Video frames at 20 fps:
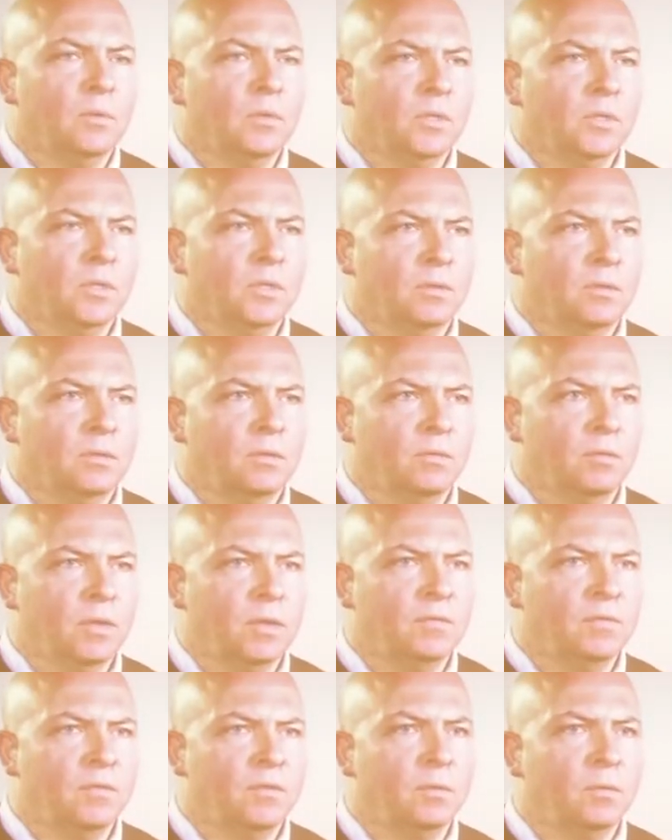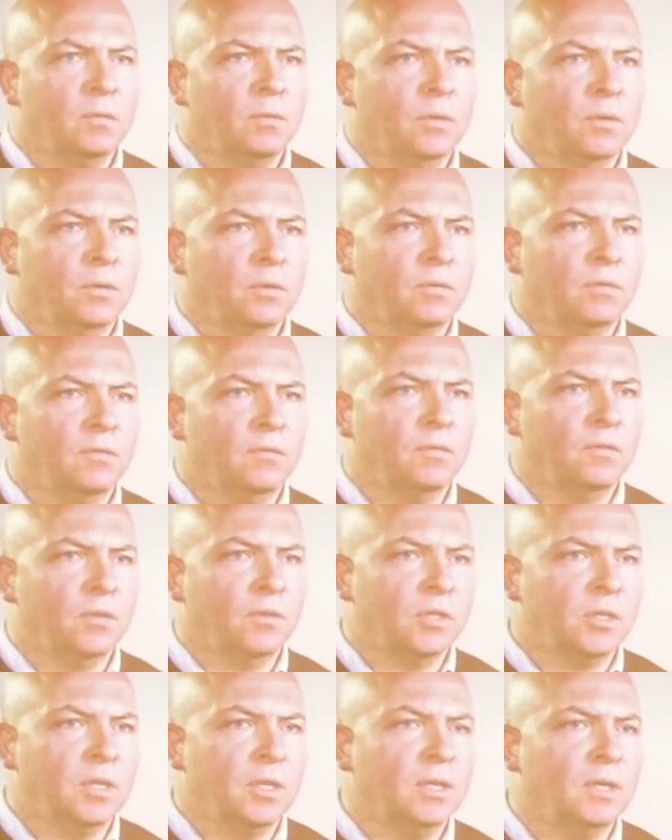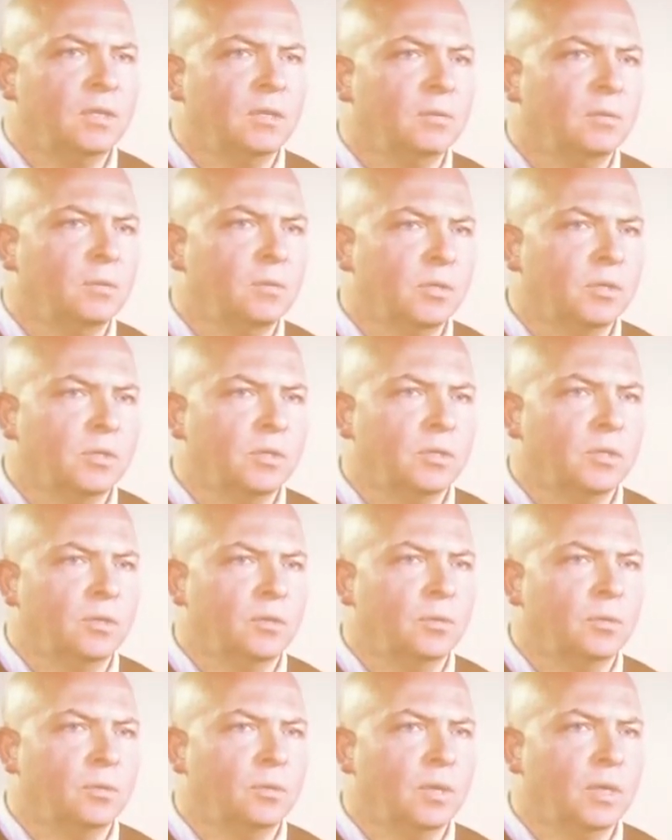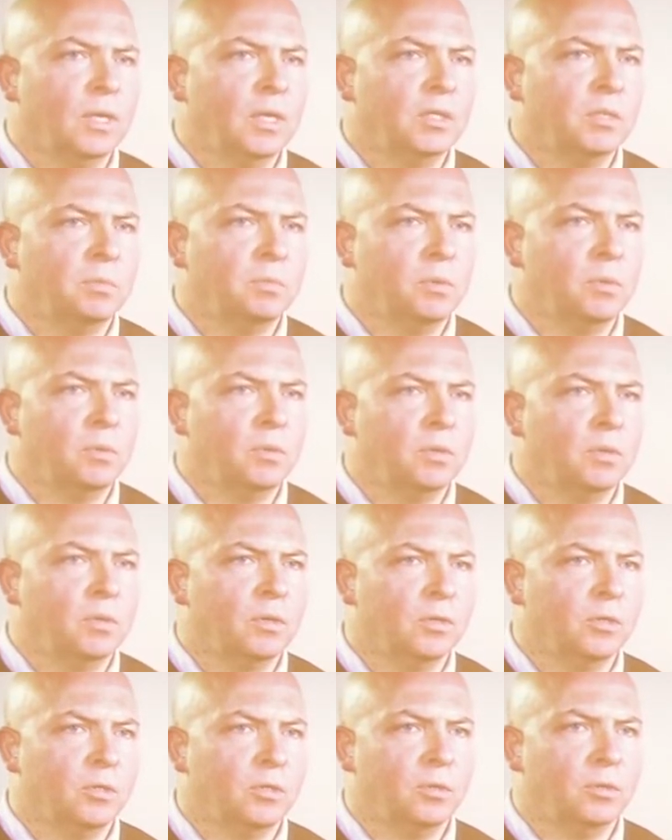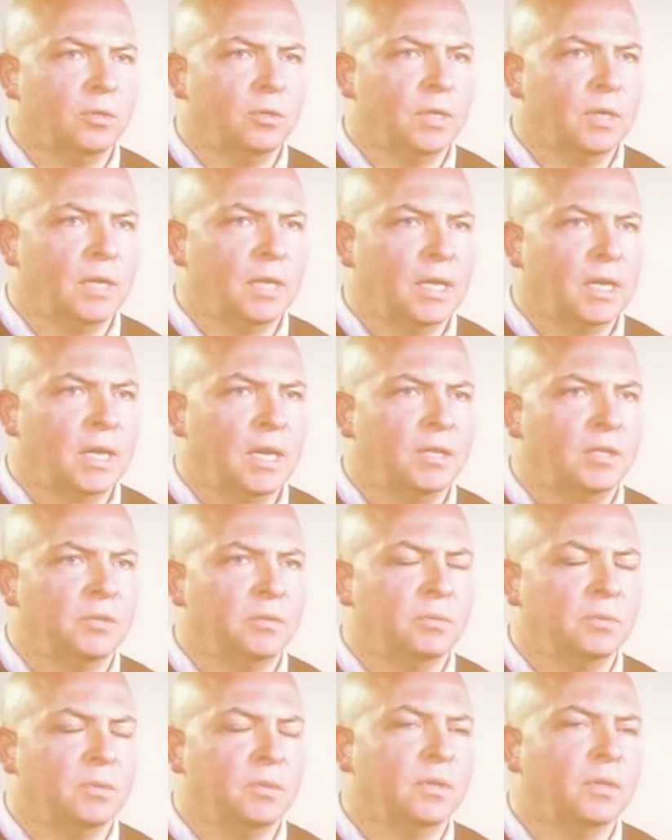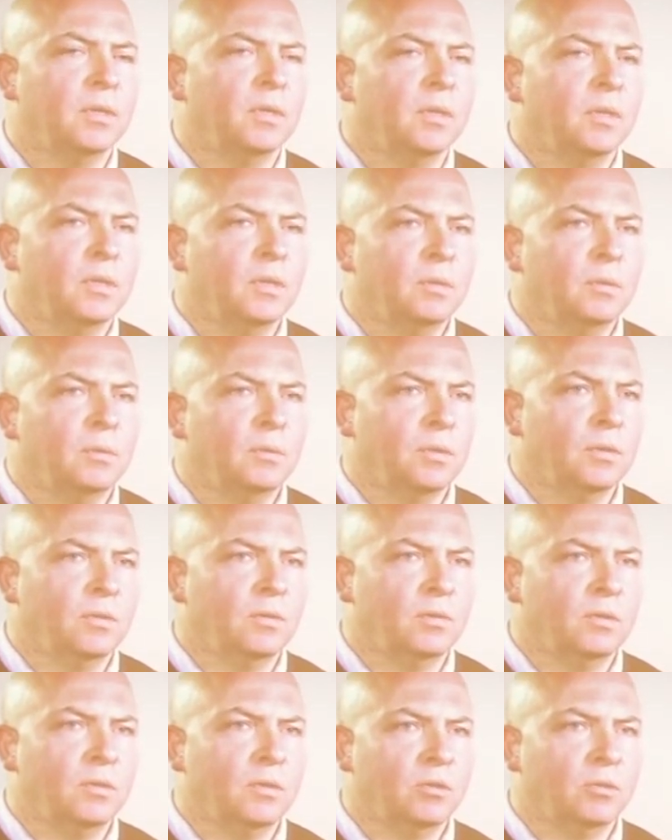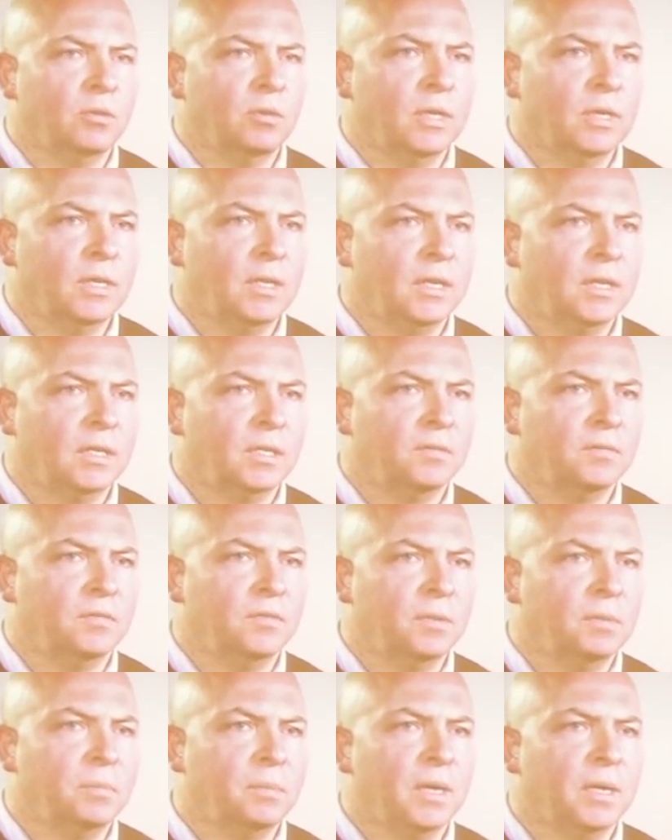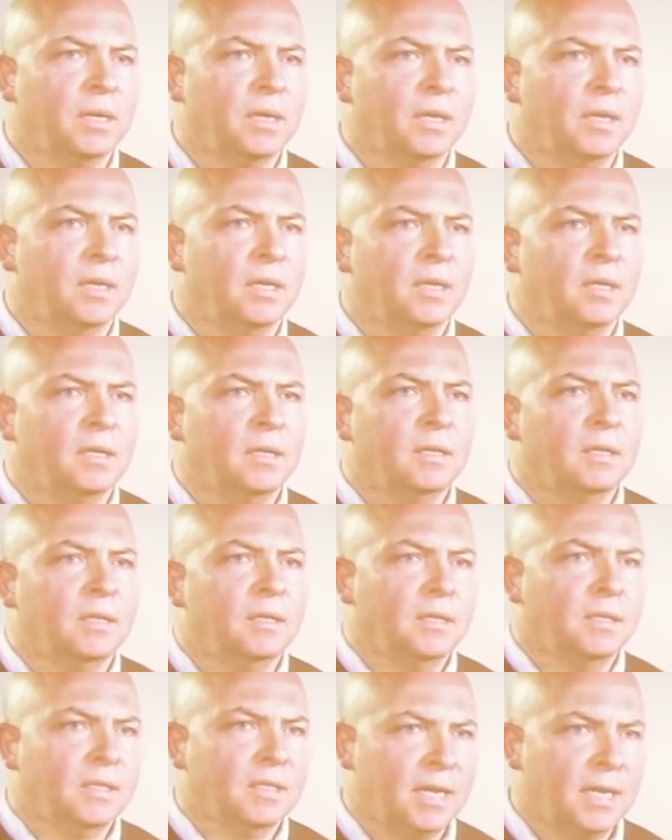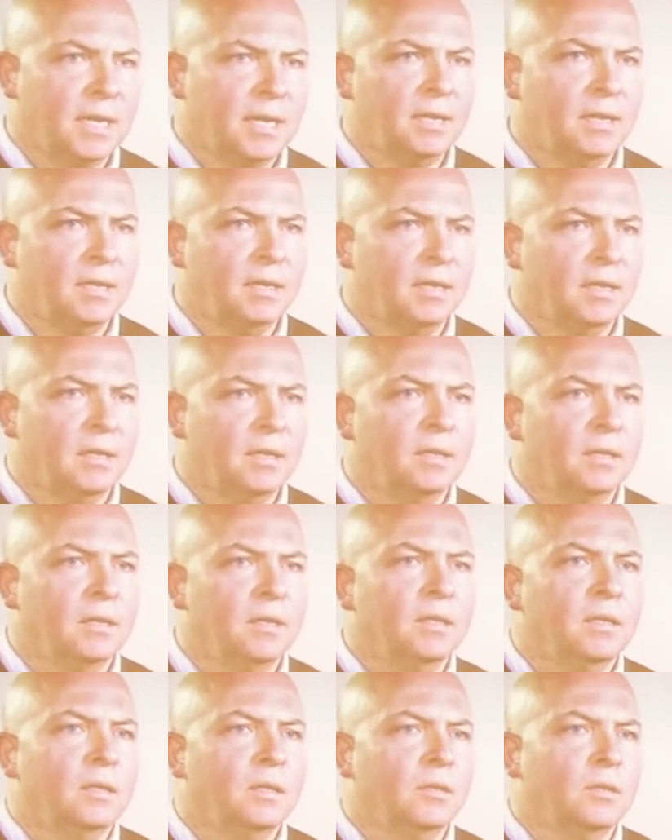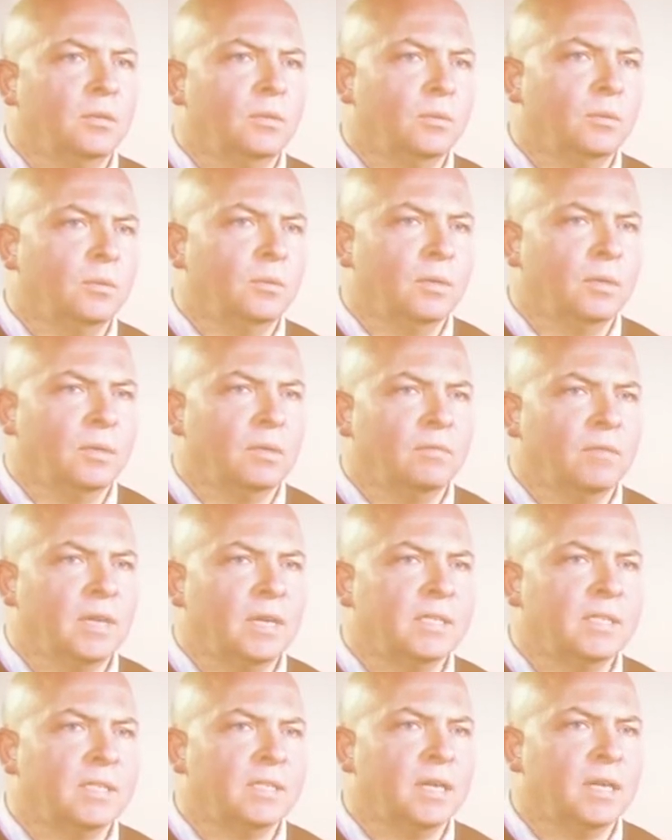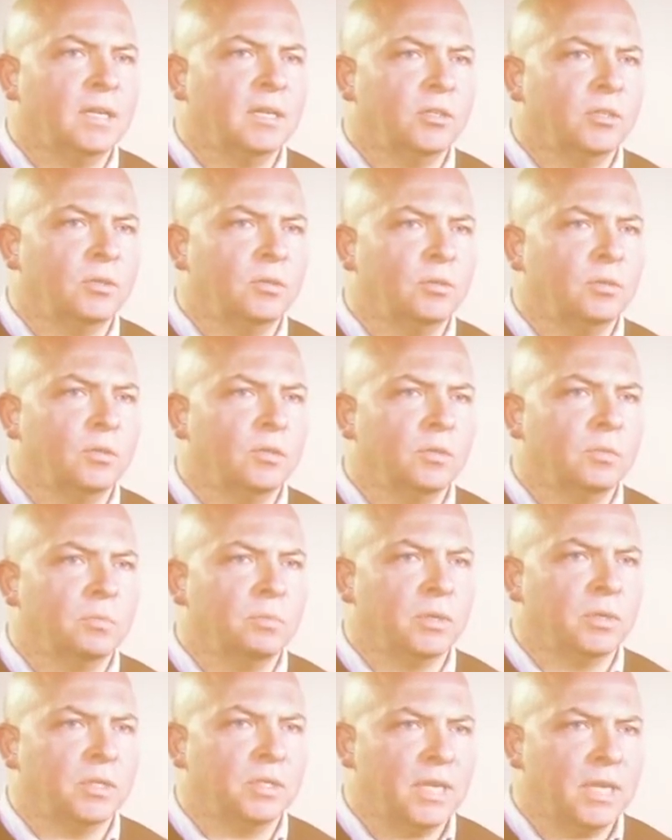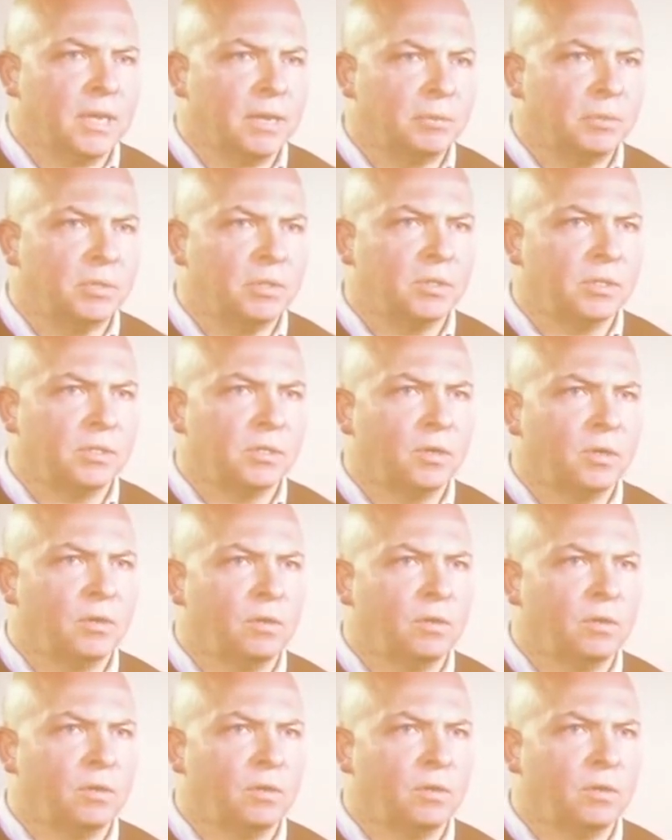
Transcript: was threefold. Firstly was to explore student engagement with screencast feedback. Secondly, to investigate students' perceptions